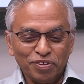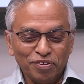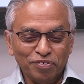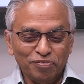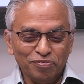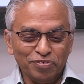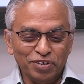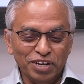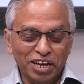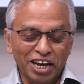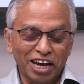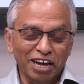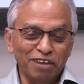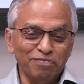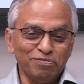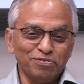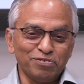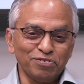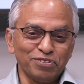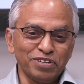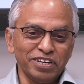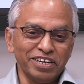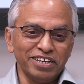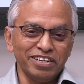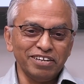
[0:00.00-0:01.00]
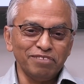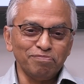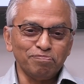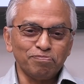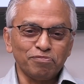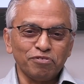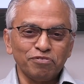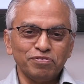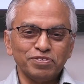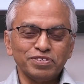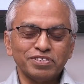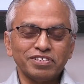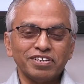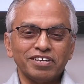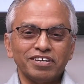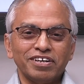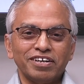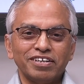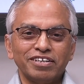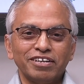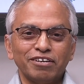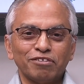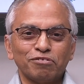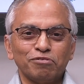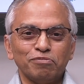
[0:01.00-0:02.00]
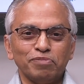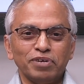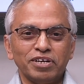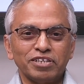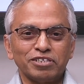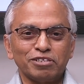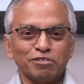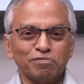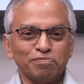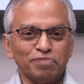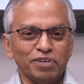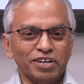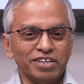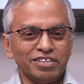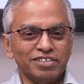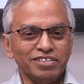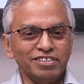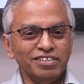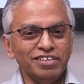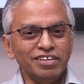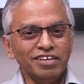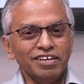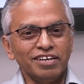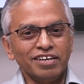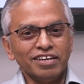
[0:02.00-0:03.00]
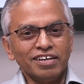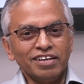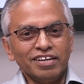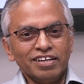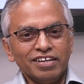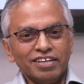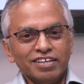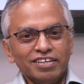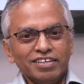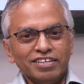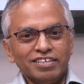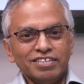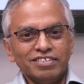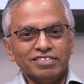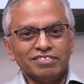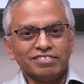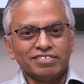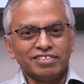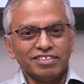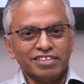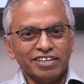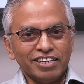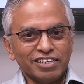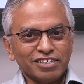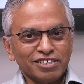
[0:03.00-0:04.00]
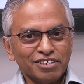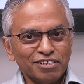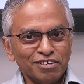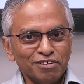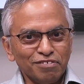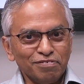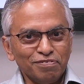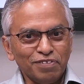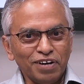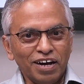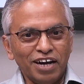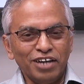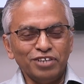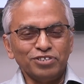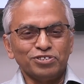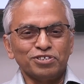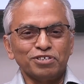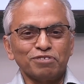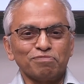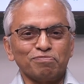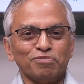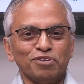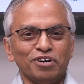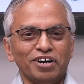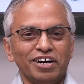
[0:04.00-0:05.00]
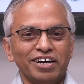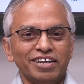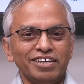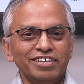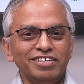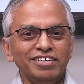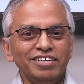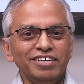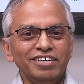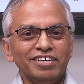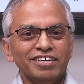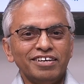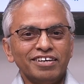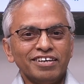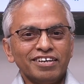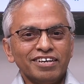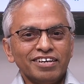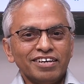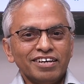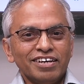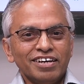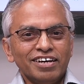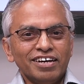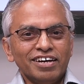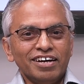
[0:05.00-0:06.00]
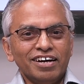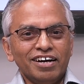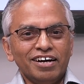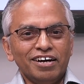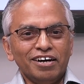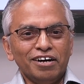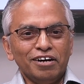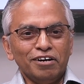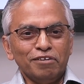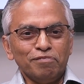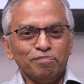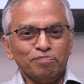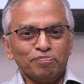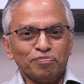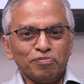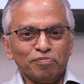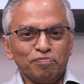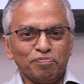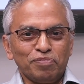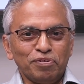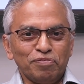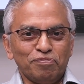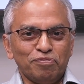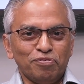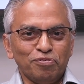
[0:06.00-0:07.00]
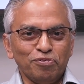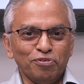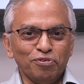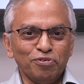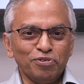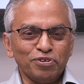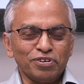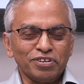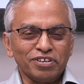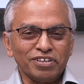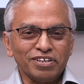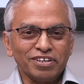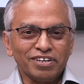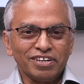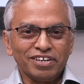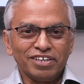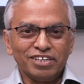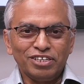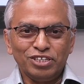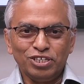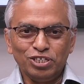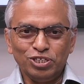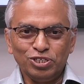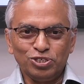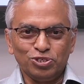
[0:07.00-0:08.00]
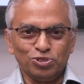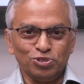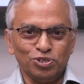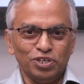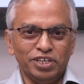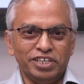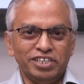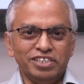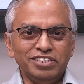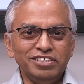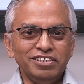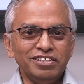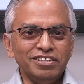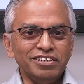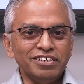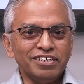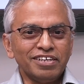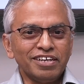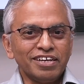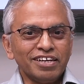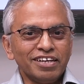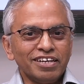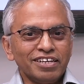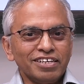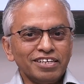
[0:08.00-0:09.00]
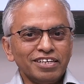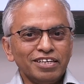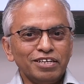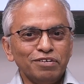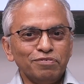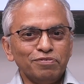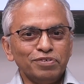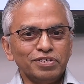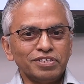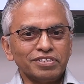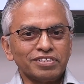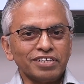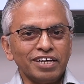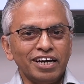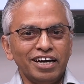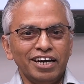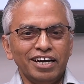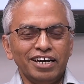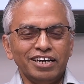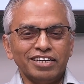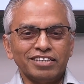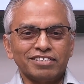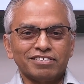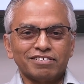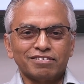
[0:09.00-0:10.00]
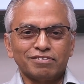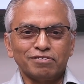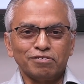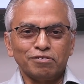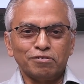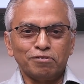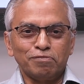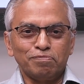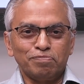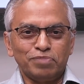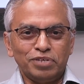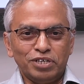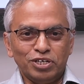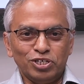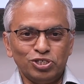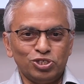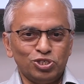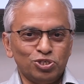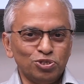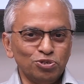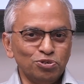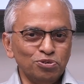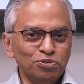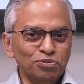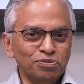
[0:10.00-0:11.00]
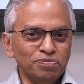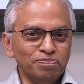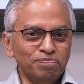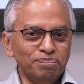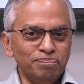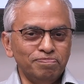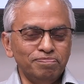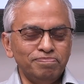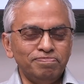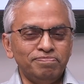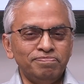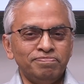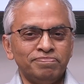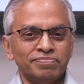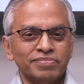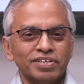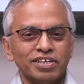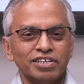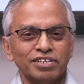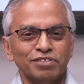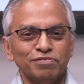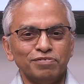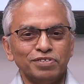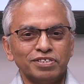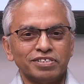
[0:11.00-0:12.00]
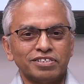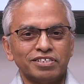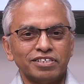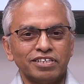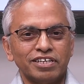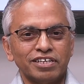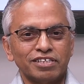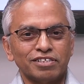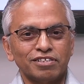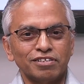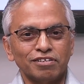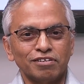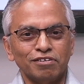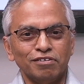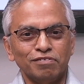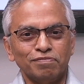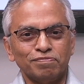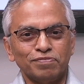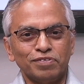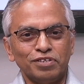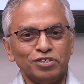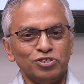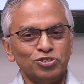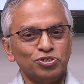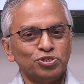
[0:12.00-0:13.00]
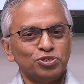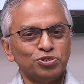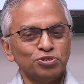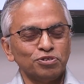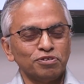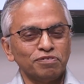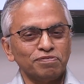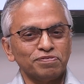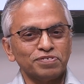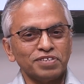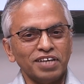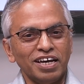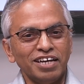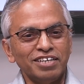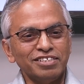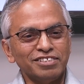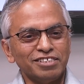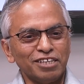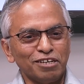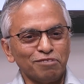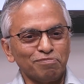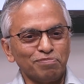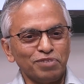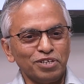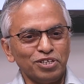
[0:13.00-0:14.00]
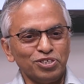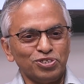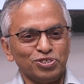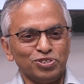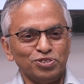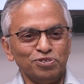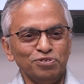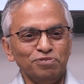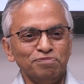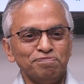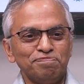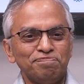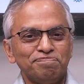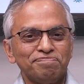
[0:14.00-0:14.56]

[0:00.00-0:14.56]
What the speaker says: We have today Professor Anil Kumar Tripathi. He's director of IISER Mohali. Before he joined, he was at BHU and he was director of the Institute of Science at BHU.